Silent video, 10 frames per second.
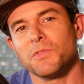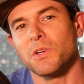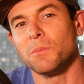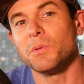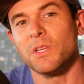for
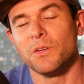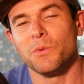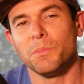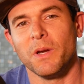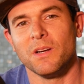completed
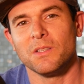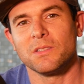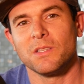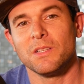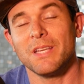
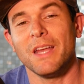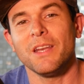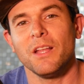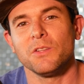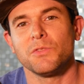repairs,
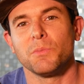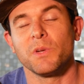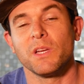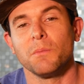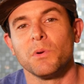$10 for
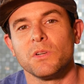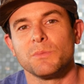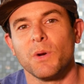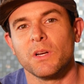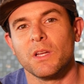bringing birds
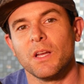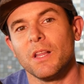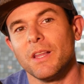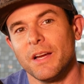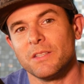marked
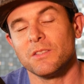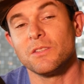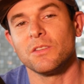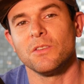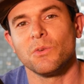collect
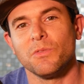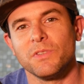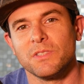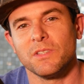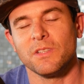to the local
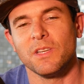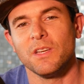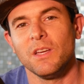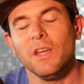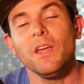
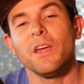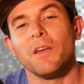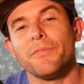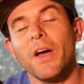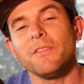facility,
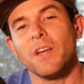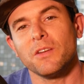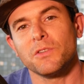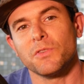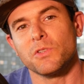and
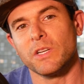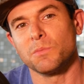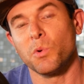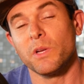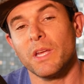$5 for
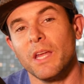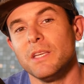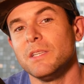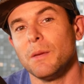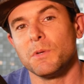transporting
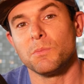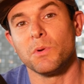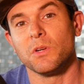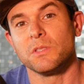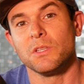any damaged
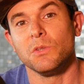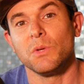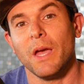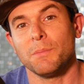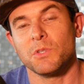birds that you
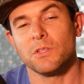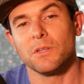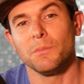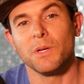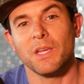
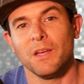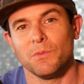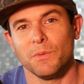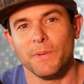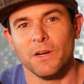capture but
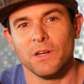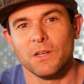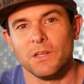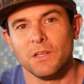can't repair.